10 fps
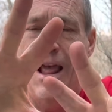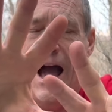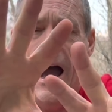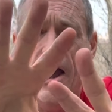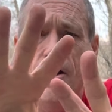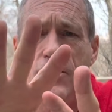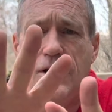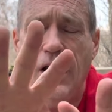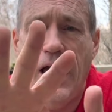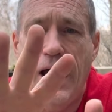
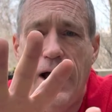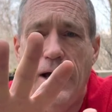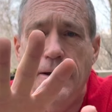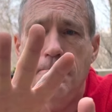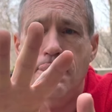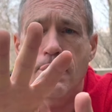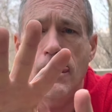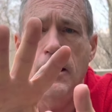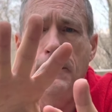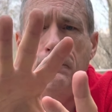ironclad
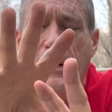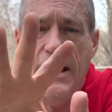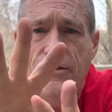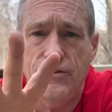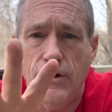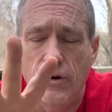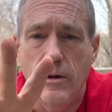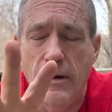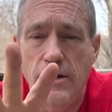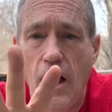peace
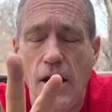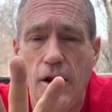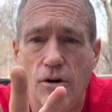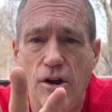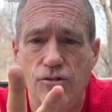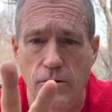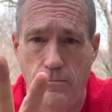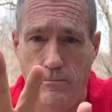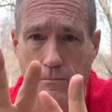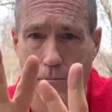agreement, non aggression
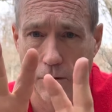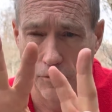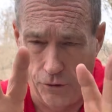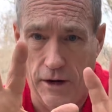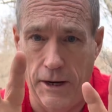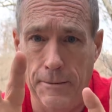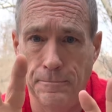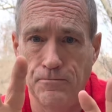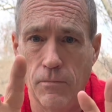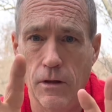treaty
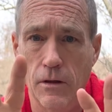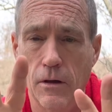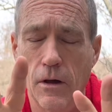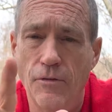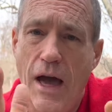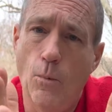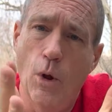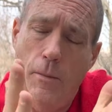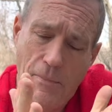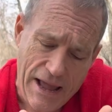that
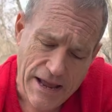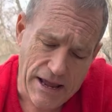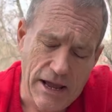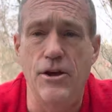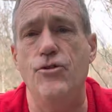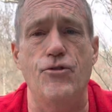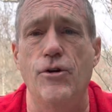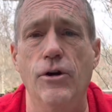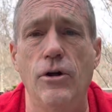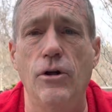will make
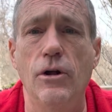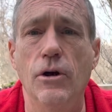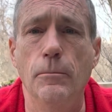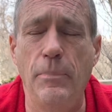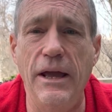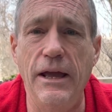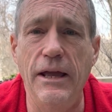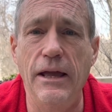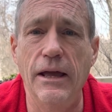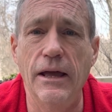Israel
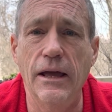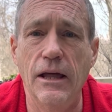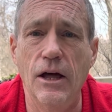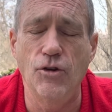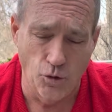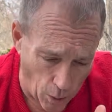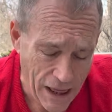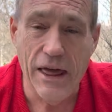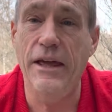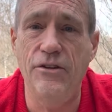be
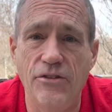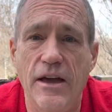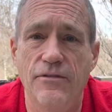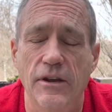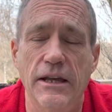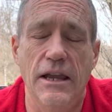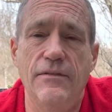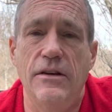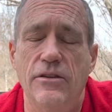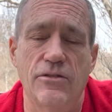dwelling safely,
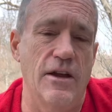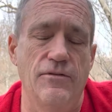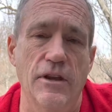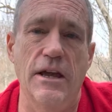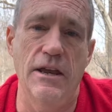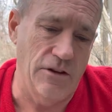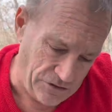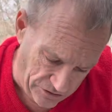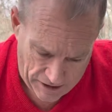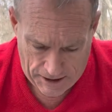living safely in a
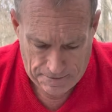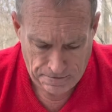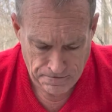city